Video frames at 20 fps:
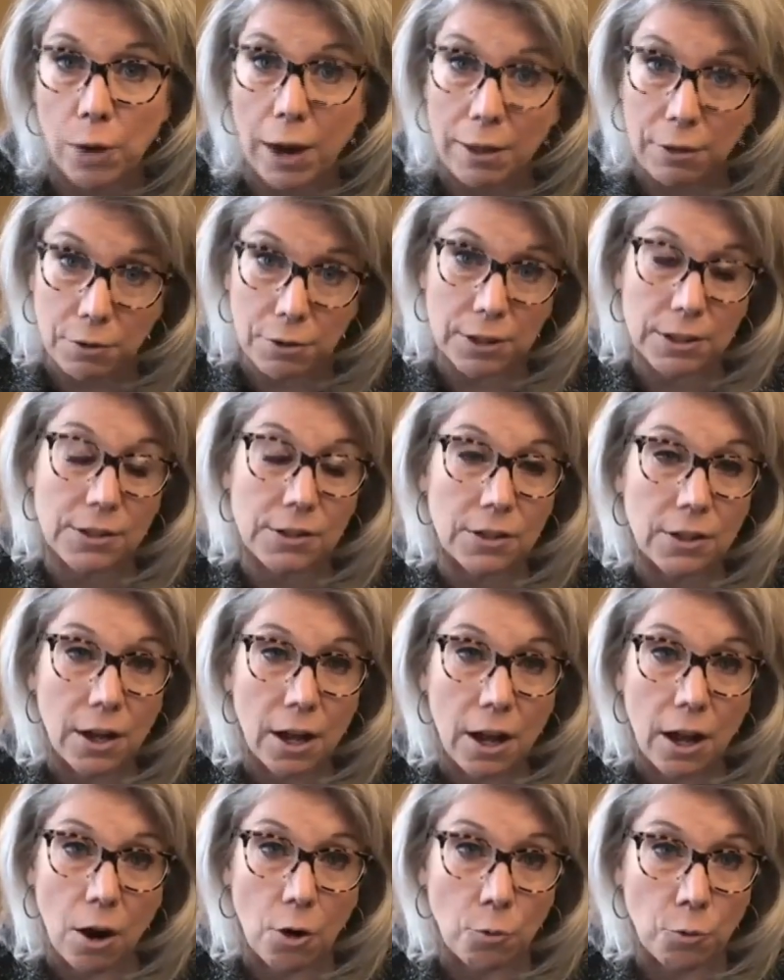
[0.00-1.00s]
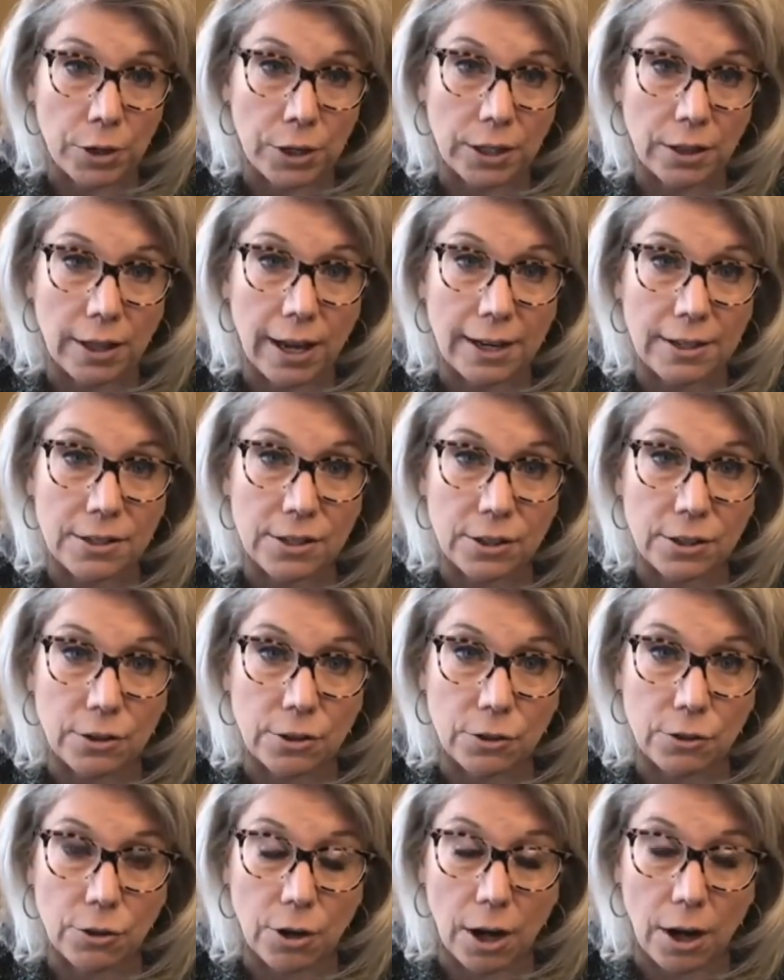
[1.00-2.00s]
whether it's a
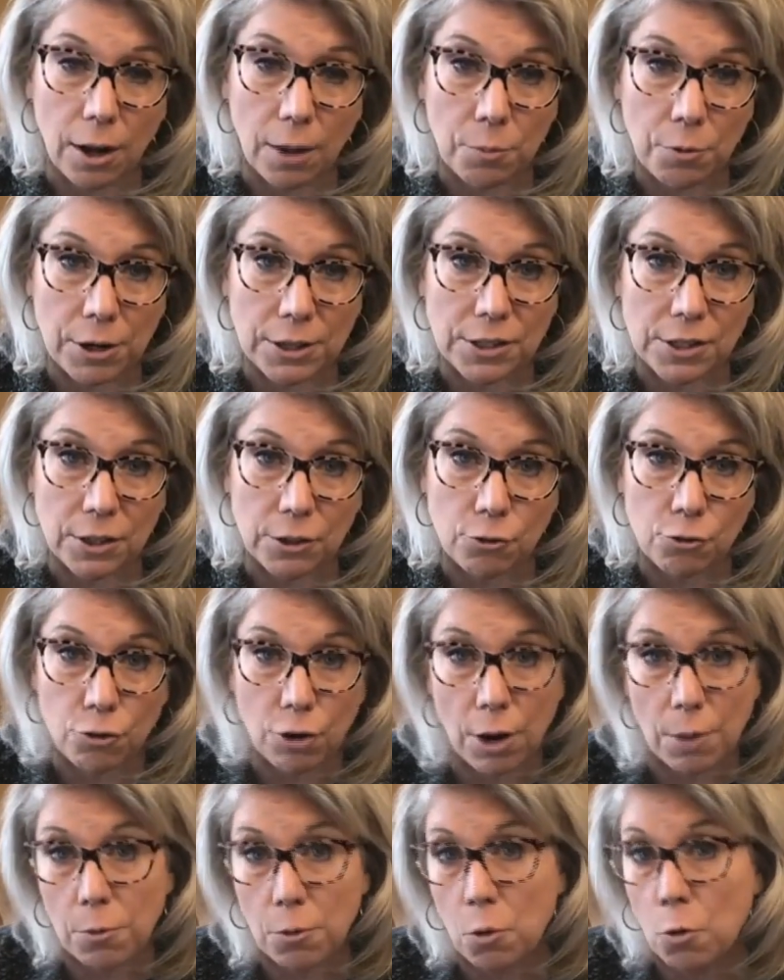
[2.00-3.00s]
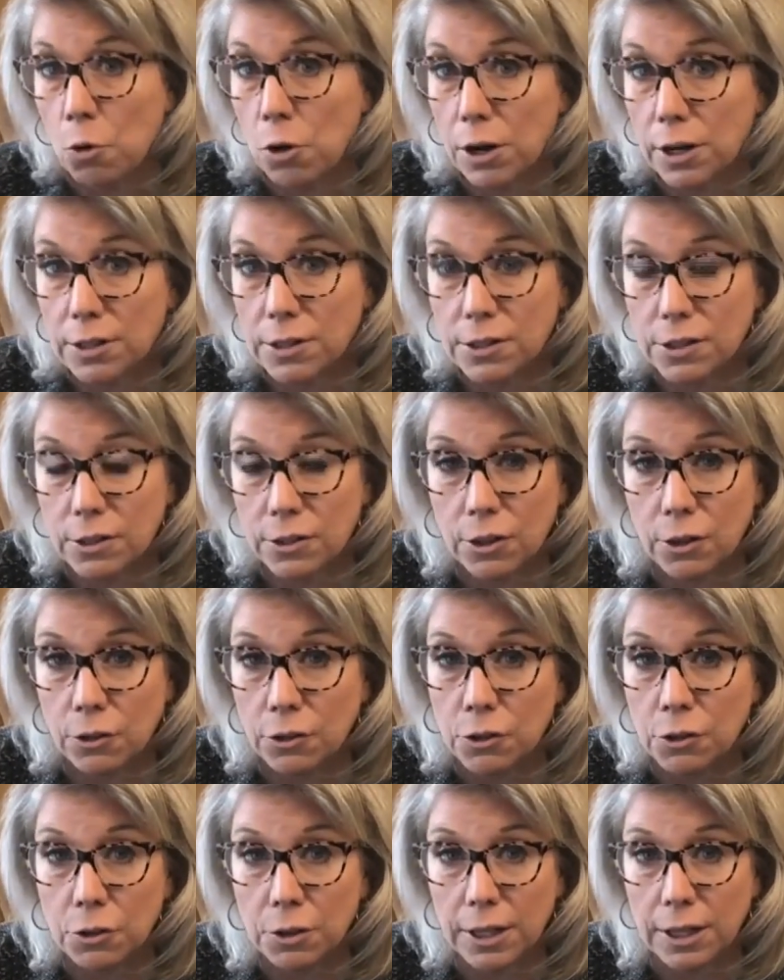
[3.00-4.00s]
reelected uh, President Trump or it's an, a
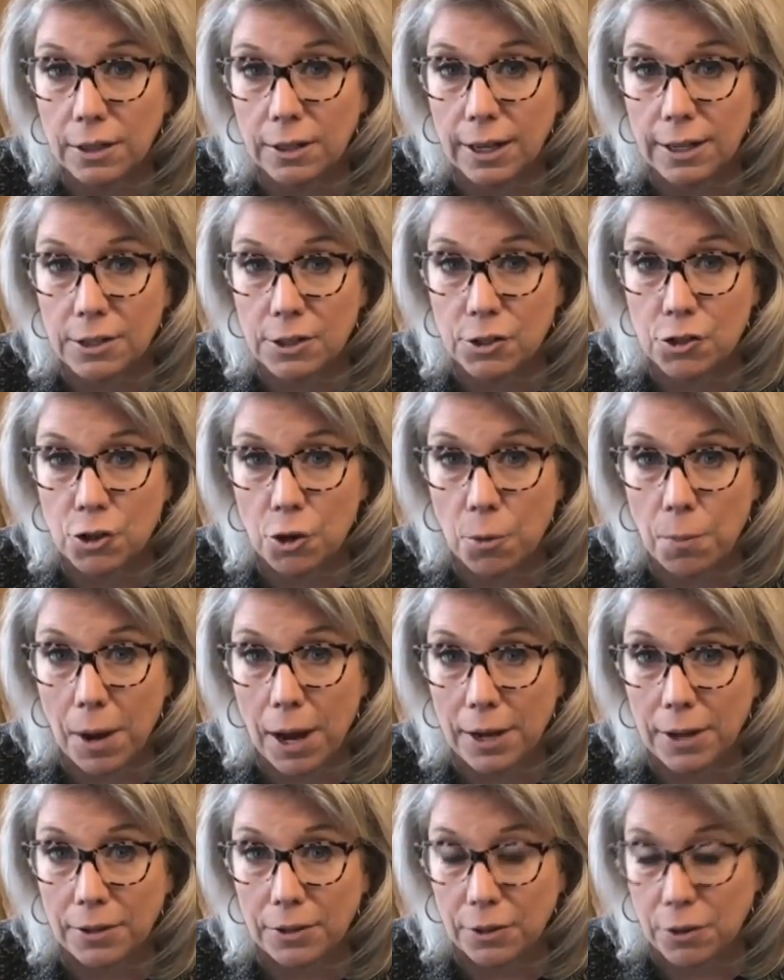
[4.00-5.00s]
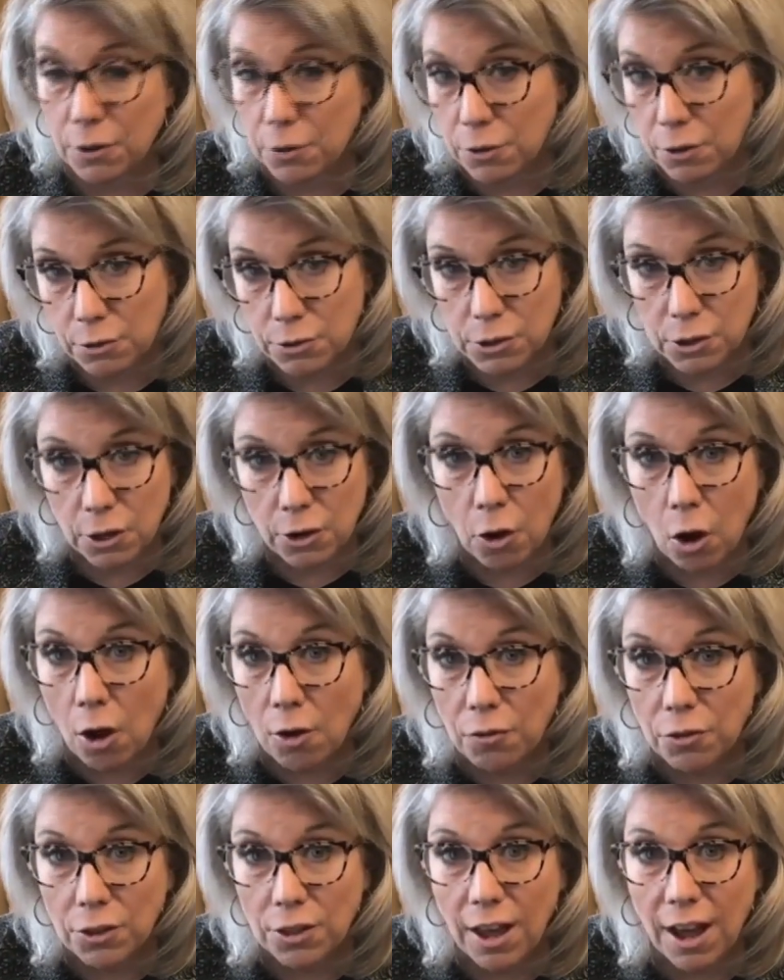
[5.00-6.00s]
newly elected Joe Biden. You know, there's an
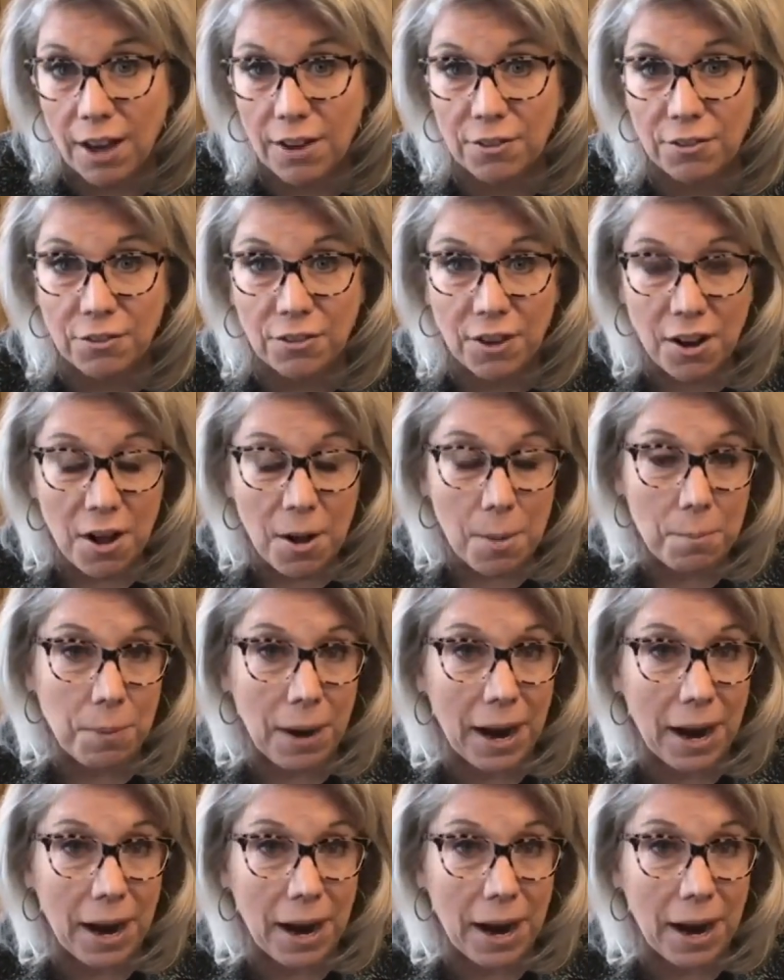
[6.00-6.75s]
awful lot of